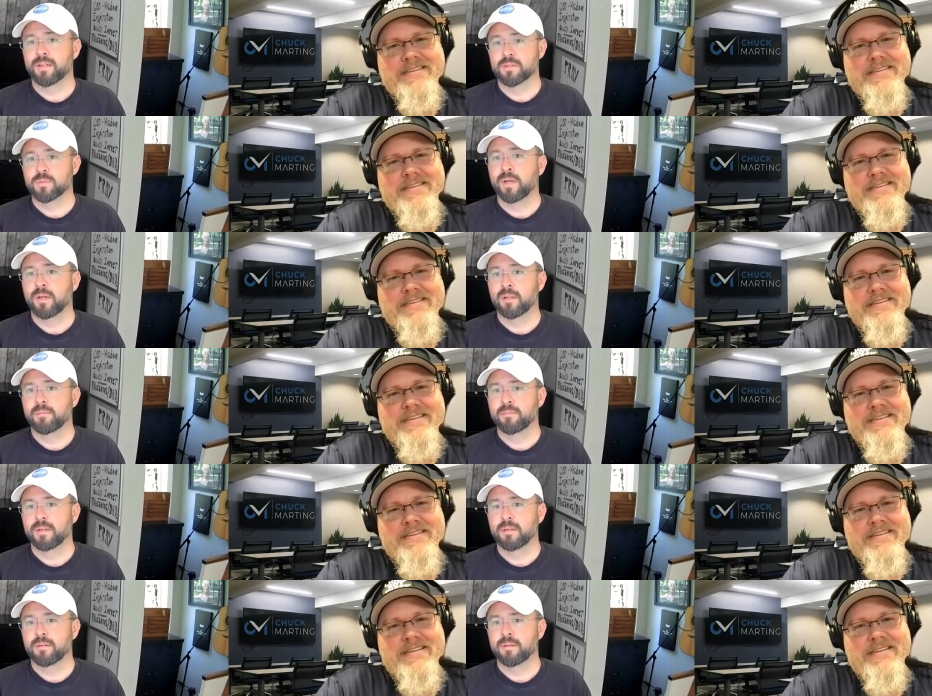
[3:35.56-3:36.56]
Speaker 1: as well
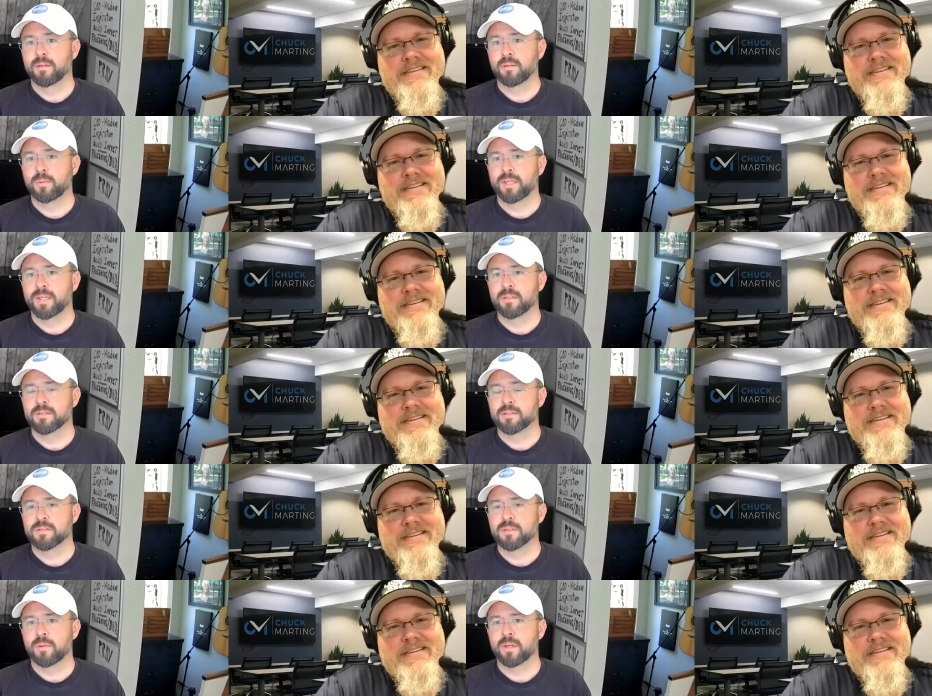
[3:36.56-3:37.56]
on the weekends
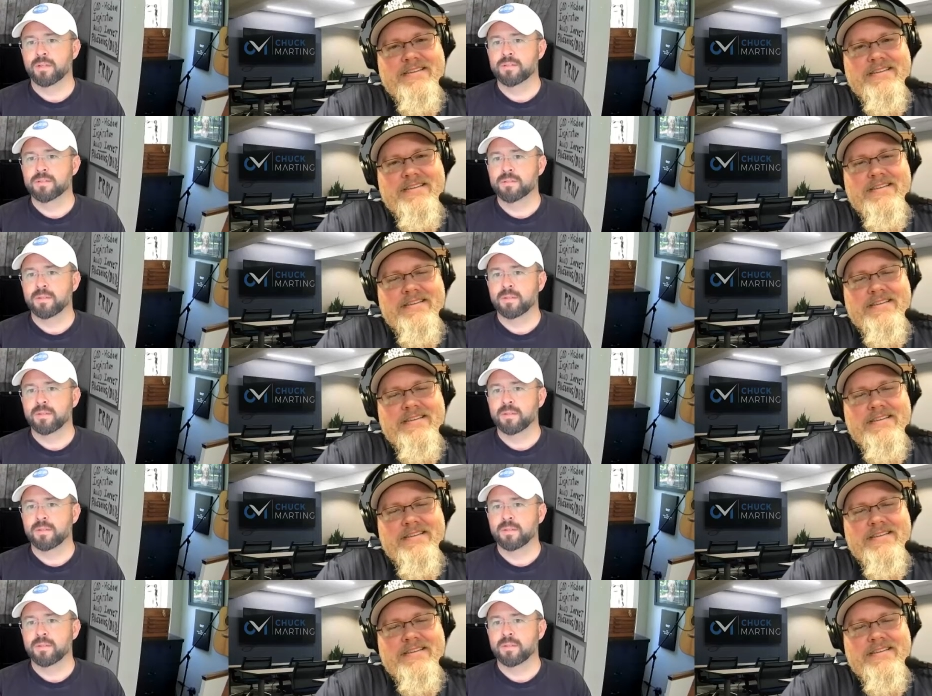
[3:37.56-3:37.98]
and so on. It's